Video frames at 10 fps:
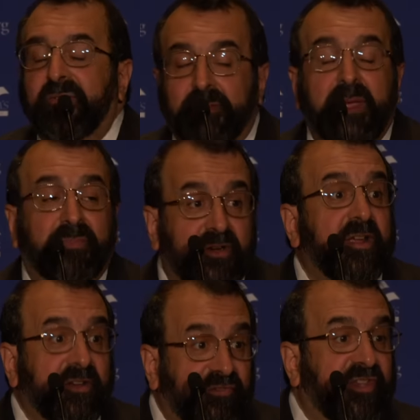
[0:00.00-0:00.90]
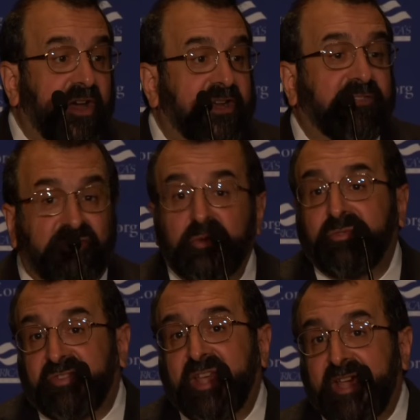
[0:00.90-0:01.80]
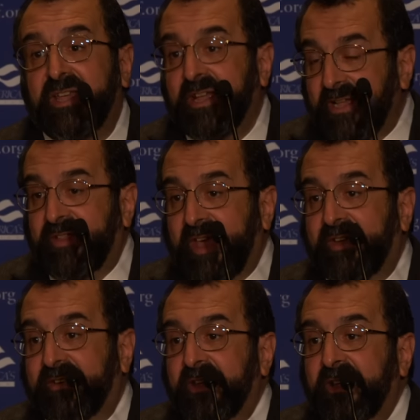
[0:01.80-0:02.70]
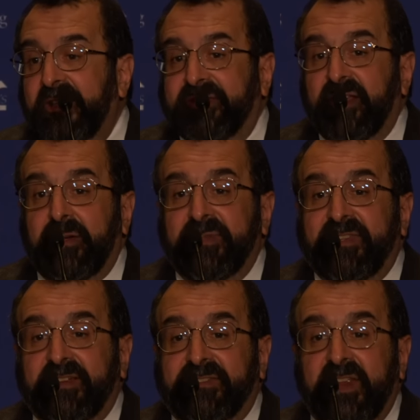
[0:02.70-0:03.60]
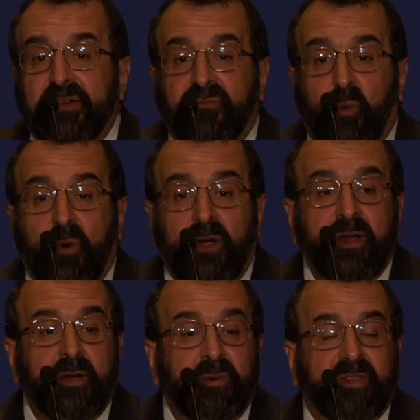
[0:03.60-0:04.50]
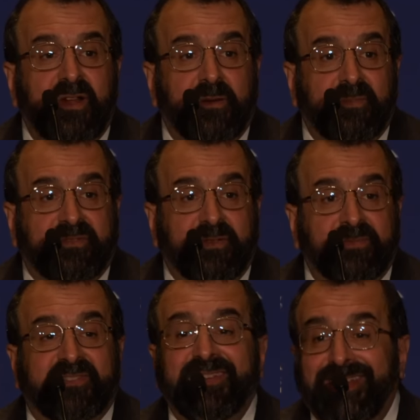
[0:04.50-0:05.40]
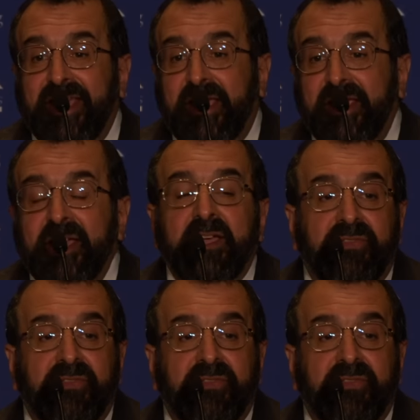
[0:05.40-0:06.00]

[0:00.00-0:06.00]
And remember, jihadis do say that Islam is at a state of war with non Muslims today,